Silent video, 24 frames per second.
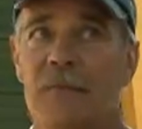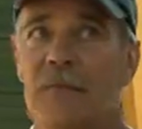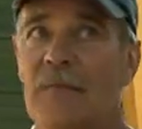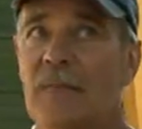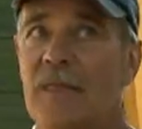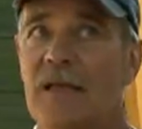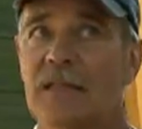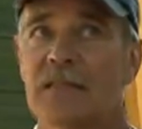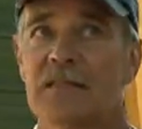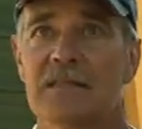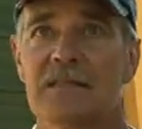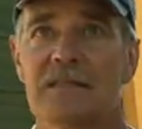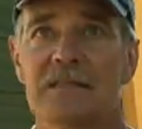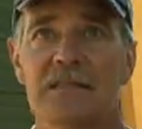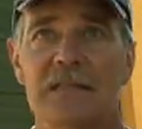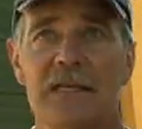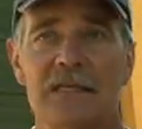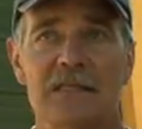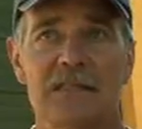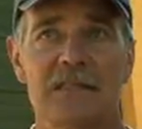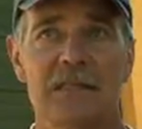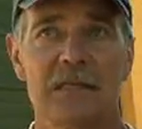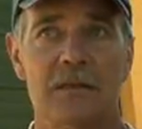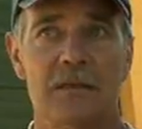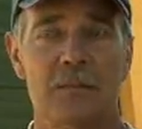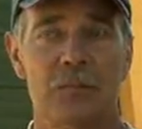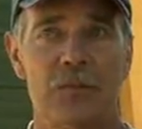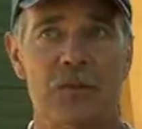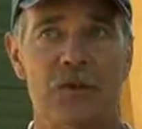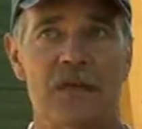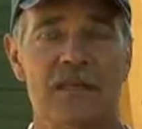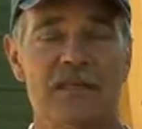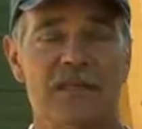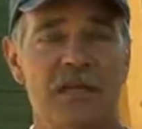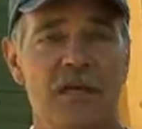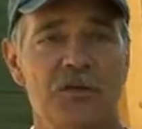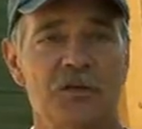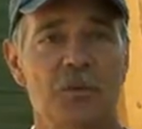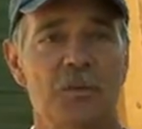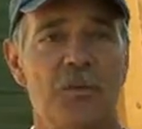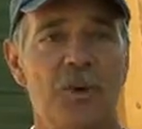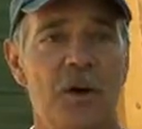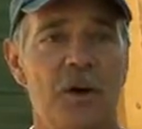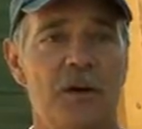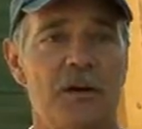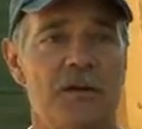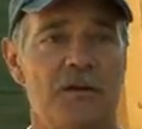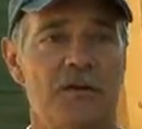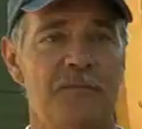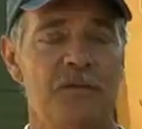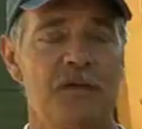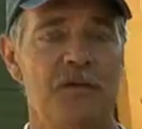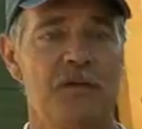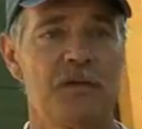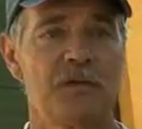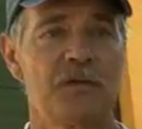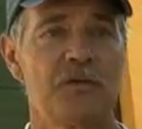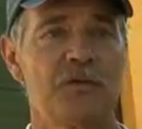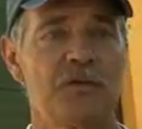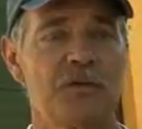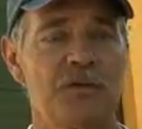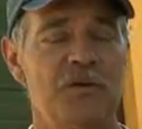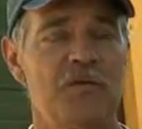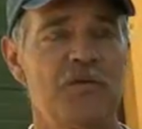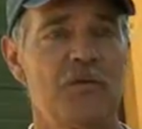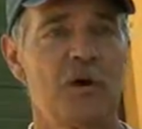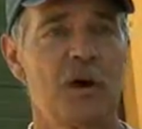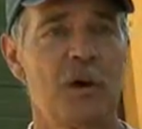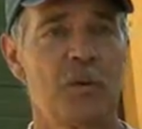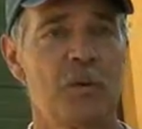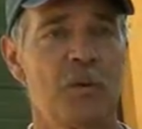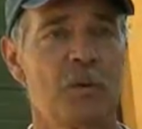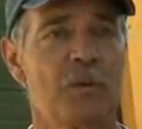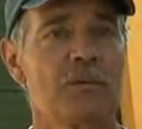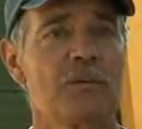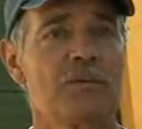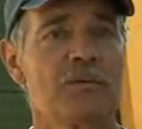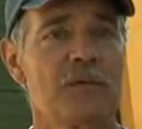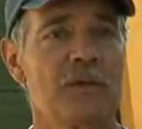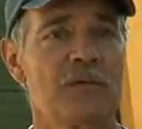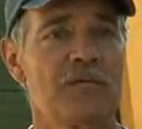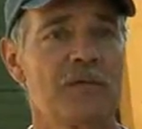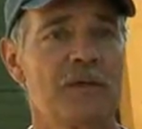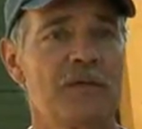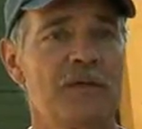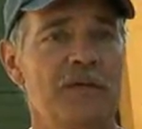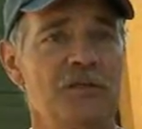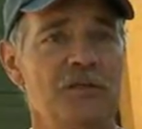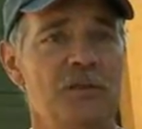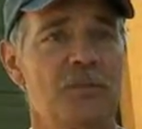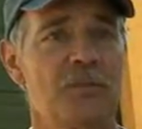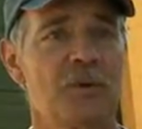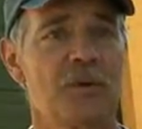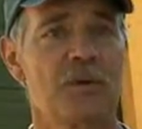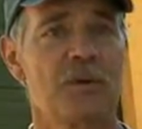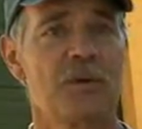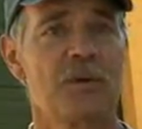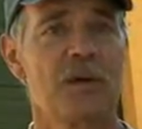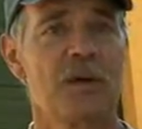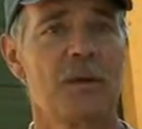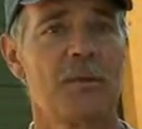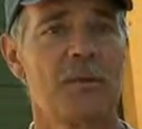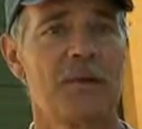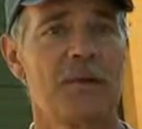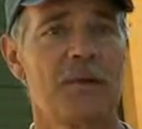that's a pretty essential part of the Tree Farmer certification program,